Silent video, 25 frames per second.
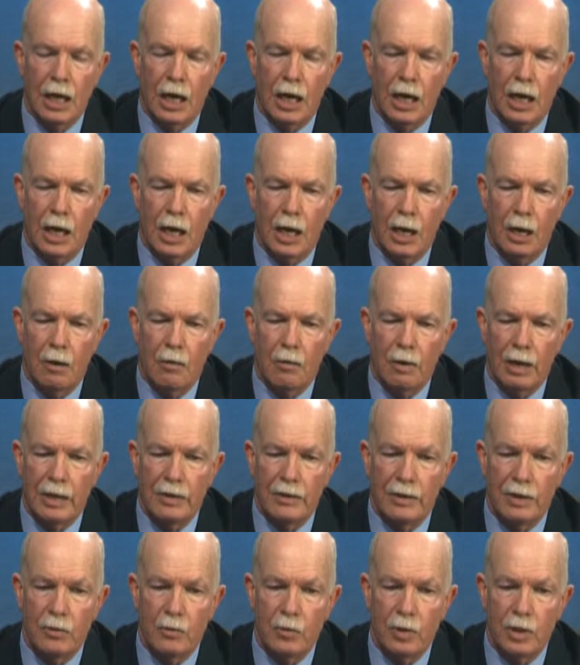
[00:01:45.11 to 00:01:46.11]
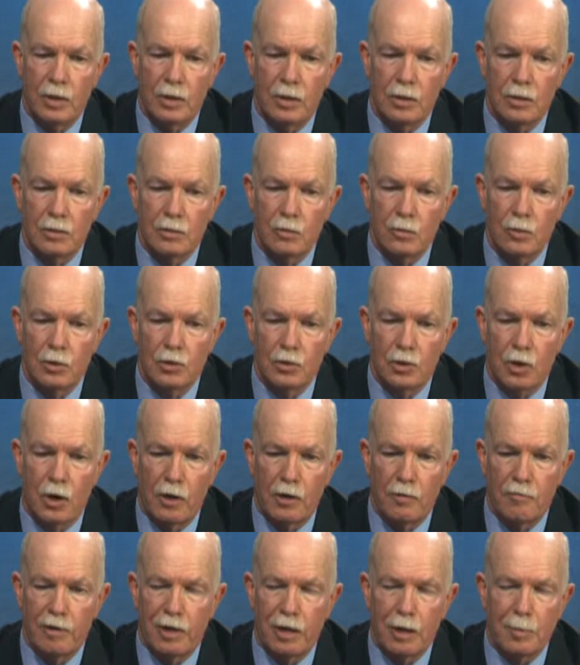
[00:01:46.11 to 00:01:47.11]
Uh, and then we'll, we'll
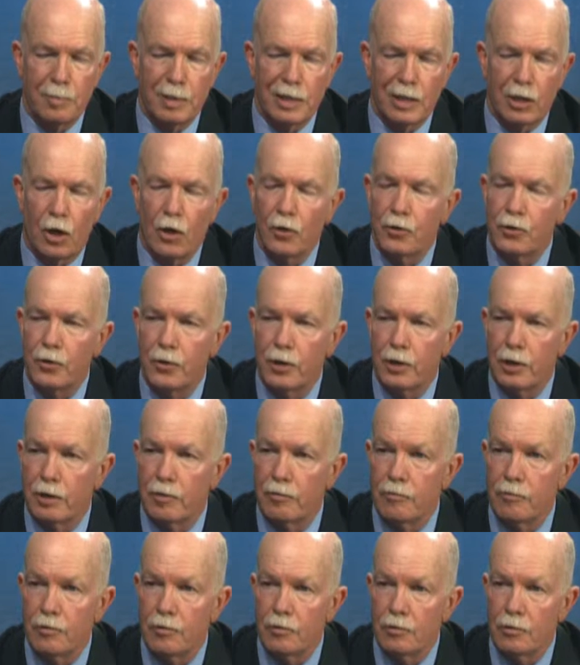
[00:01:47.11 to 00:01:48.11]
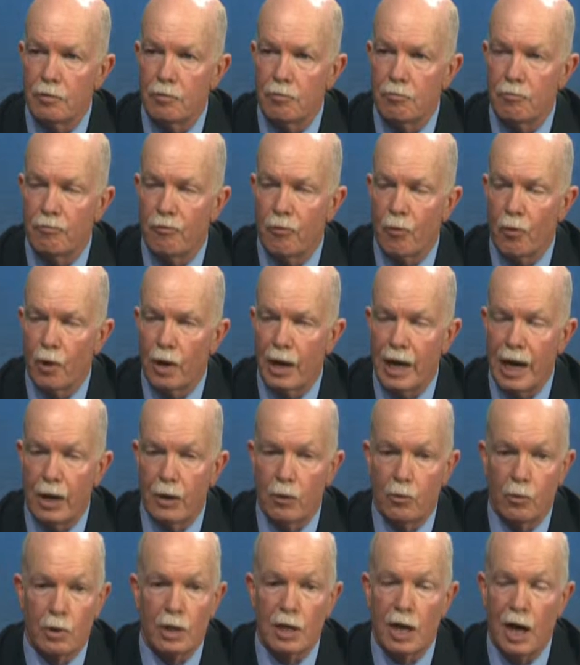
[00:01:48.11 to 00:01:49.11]
start developing alternatives for how
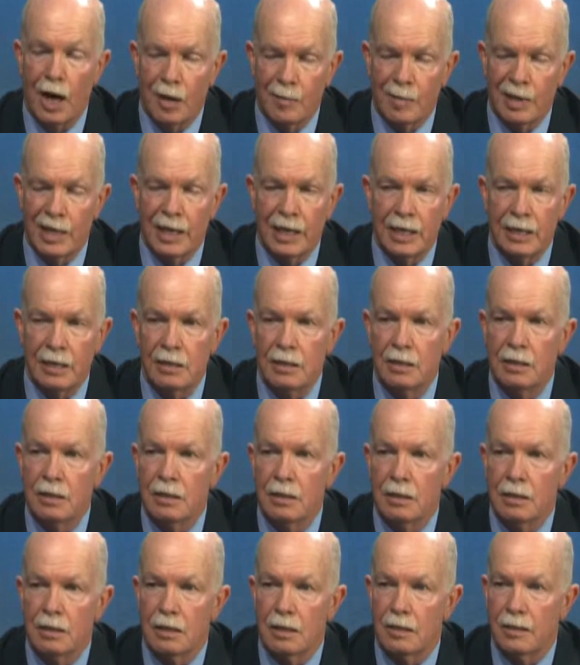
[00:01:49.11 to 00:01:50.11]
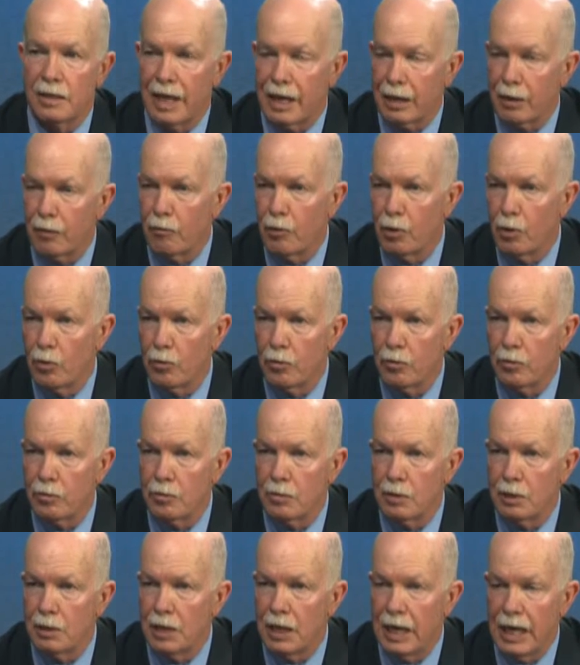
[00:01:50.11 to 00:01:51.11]
to accommodate that growth
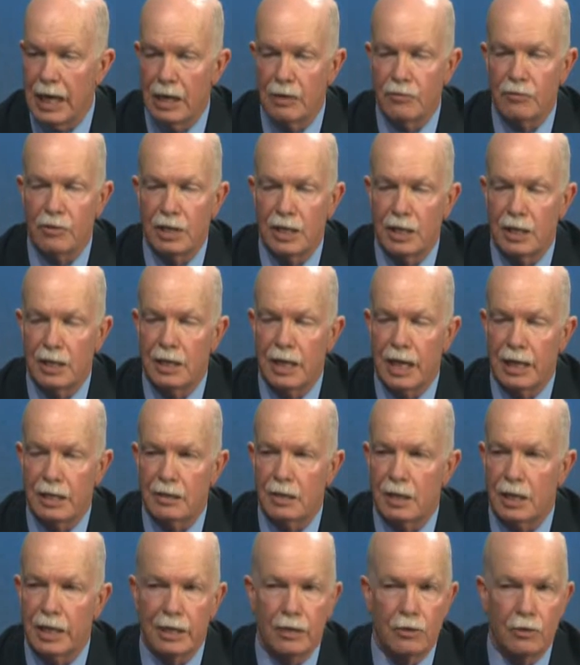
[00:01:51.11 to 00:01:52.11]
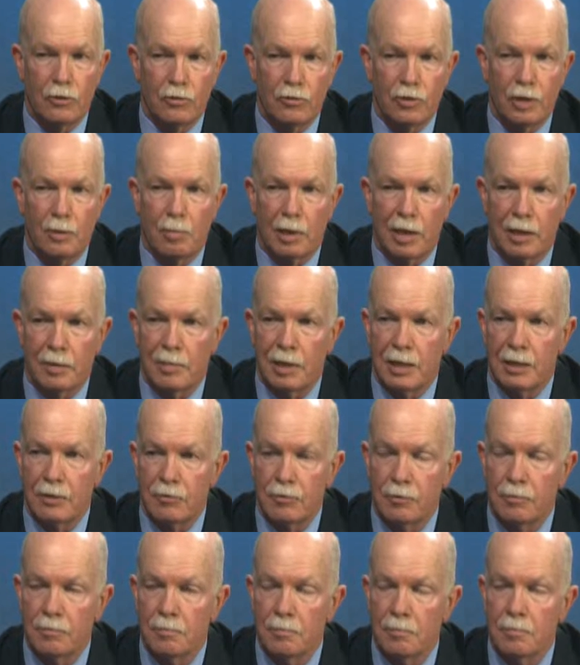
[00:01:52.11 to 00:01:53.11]
as needed at the Lake Hood Seaplane
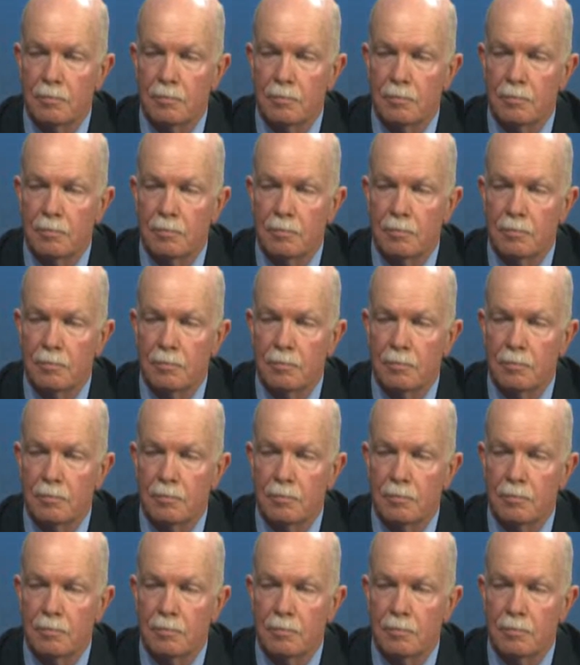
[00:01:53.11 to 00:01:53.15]
Base.